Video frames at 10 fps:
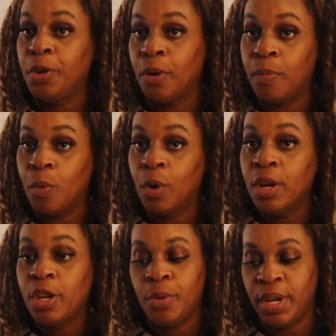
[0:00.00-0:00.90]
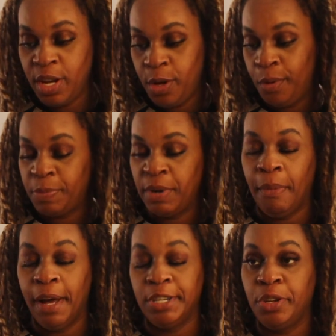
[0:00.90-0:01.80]
your board. You can use pretty
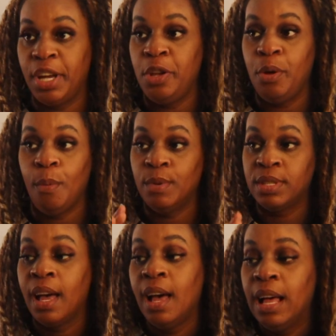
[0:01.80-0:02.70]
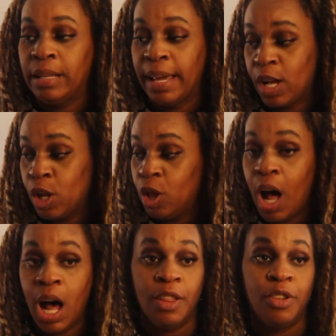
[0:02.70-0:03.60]
much. You can use like
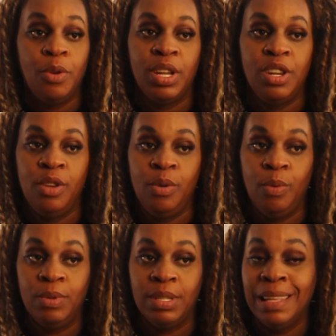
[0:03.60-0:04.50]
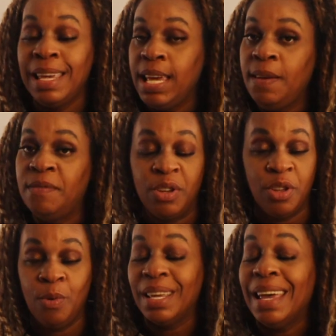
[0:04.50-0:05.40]
cloth, you can use leaves, you
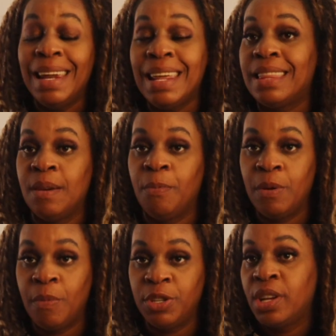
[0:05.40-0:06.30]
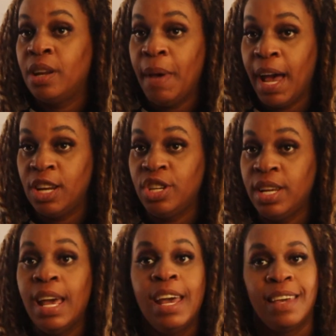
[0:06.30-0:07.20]
can use anything pretty much you can
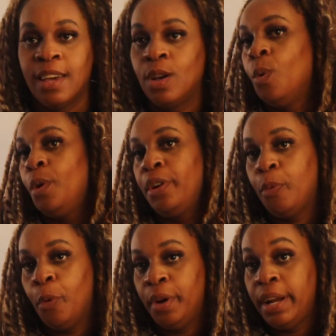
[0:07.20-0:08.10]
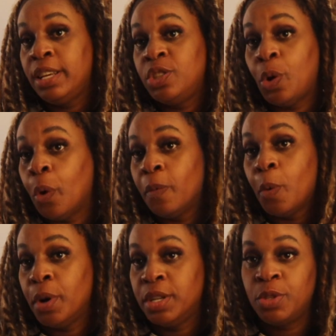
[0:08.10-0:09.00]
imagine can go on your board. It is your
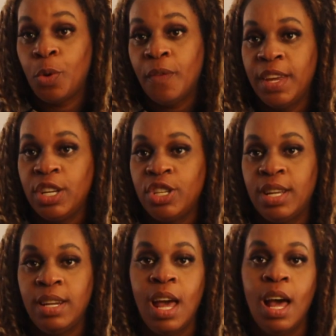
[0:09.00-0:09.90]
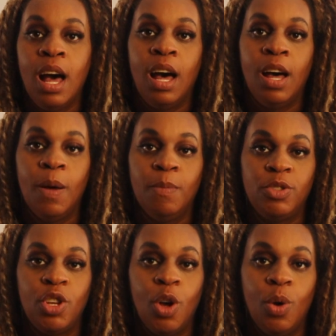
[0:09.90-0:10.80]
board, it's your vision,
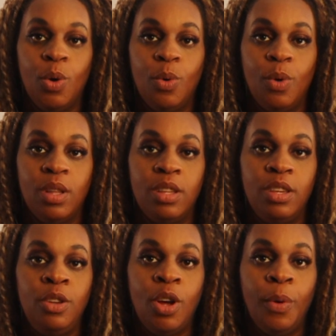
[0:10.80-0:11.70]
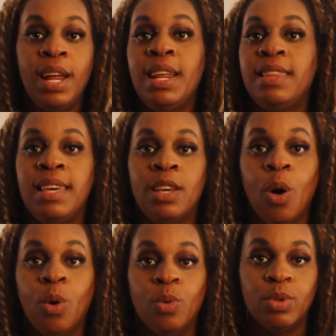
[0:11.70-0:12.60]
so you know anything
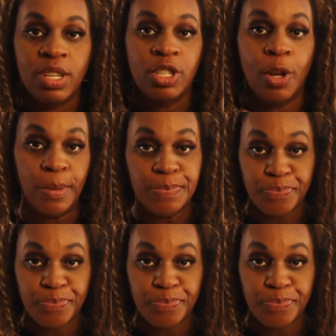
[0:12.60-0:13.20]
goes. So